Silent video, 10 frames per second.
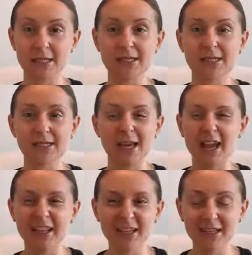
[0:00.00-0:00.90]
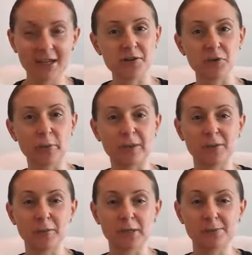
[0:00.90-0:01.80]
It's kind of like a natural
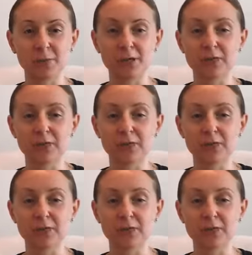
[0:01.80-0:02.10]
Pepto-Bismol,